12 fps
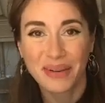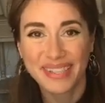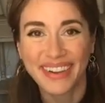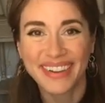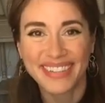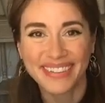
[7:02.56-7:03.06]
We
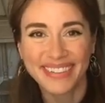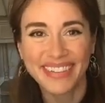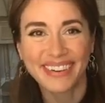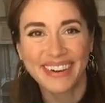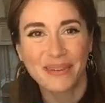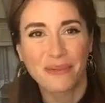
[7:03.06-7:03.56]
talked
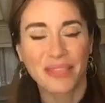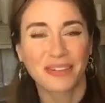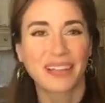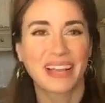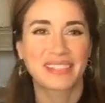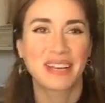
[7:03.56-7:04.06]
earlier in a
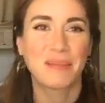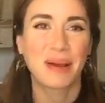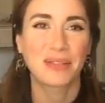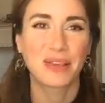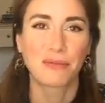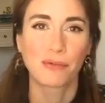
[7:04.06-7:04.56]
weather lesson
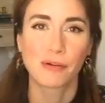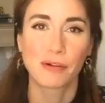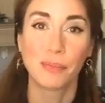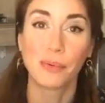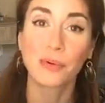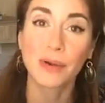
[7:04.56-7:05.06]
about the
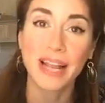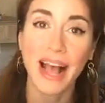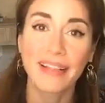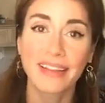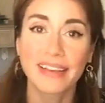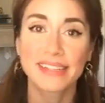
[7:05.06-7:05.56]
aurora
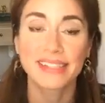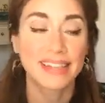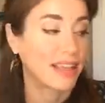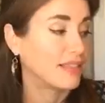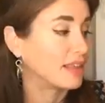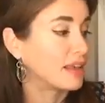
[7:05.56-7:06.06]
borealis
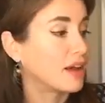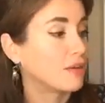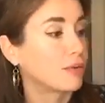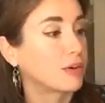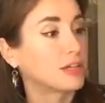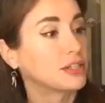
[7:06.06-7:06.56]
and the
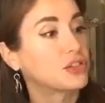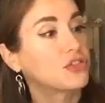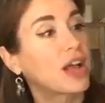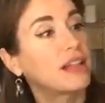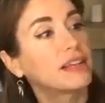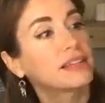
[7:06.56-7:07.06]
aurora
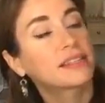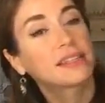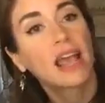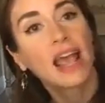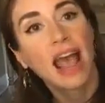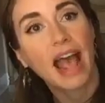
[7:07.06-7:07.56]

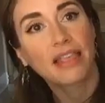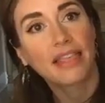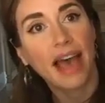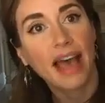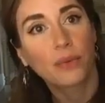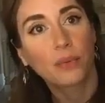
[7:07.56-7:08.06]
australis, and
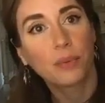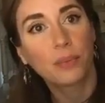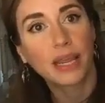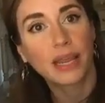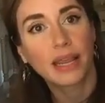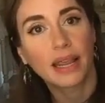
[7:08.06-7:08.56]
that would
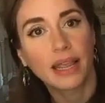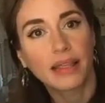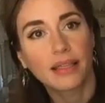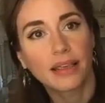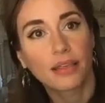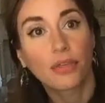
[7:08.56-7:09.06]
be
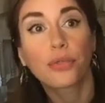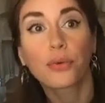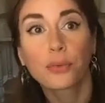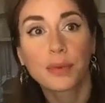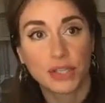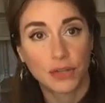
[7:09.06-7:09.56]
in the
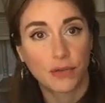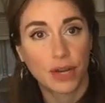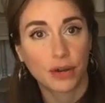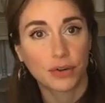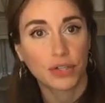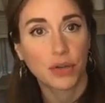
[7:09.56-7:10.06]

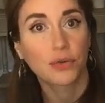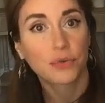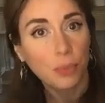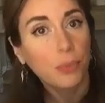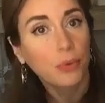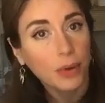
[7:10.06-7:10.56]
thermosphere. So
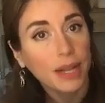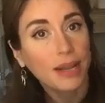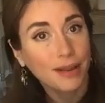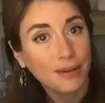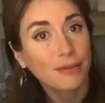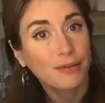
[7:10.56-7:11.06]

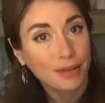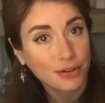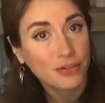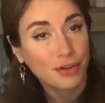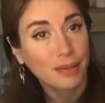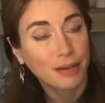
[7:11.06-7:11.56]
pretty
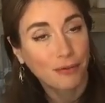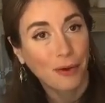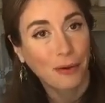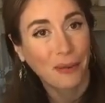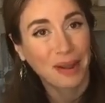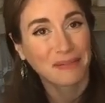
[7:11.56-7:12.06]
extremely
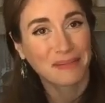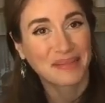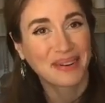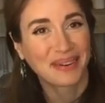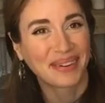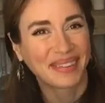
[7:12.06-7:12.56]
far away from
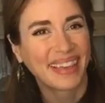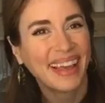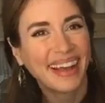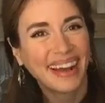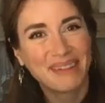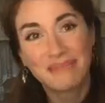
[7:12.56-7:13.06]
the earth,
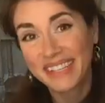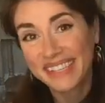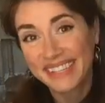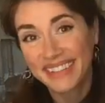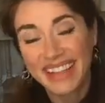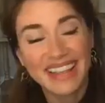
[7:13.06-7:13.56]
uh, but
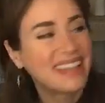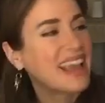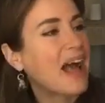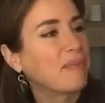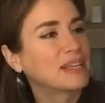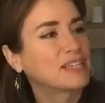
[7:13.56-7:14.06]
still in
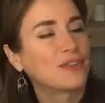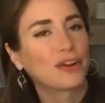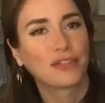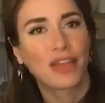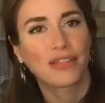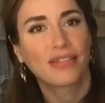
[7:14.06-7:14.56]
the
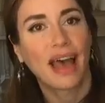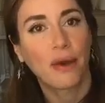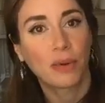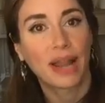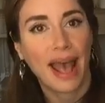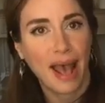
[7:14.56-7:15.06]
atmosphere that
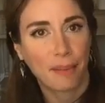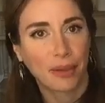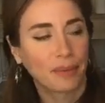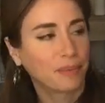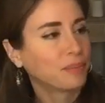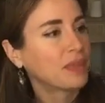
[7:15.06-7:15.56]
that would
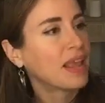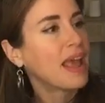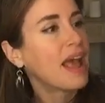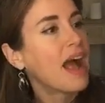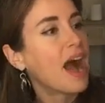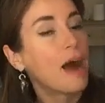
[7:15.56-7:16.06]
happen.
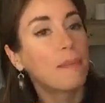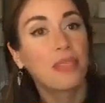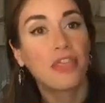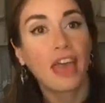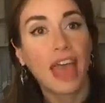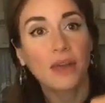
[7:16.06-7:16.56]

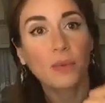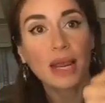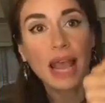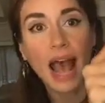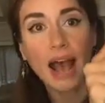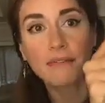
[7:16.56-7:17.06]
Um, then
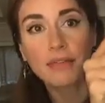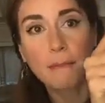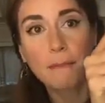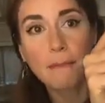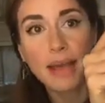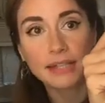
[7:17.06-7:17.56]
we have
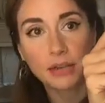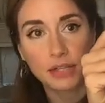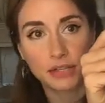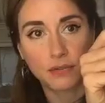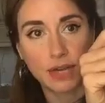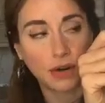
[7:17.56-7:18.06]
the
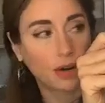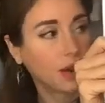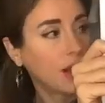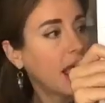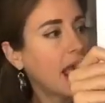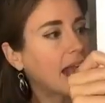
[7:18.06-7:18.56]

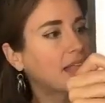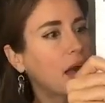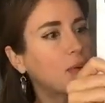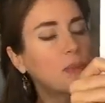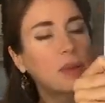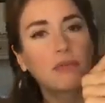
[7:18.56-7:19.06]
mesosphere, and
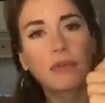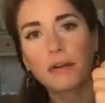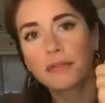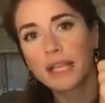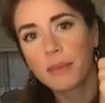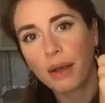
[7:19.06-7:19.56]
that would be
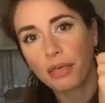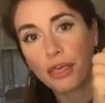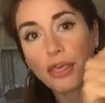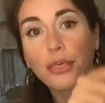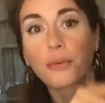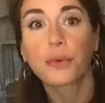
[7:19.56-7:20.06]
roughly about
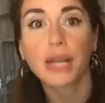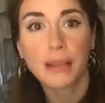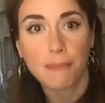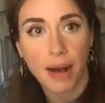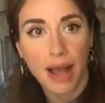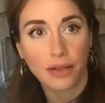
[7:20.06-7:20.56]

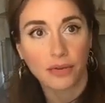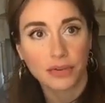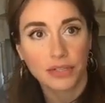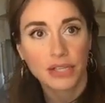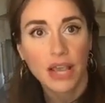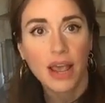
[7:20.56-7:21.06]
30
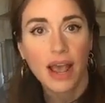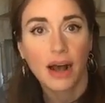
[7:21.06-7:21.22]
miles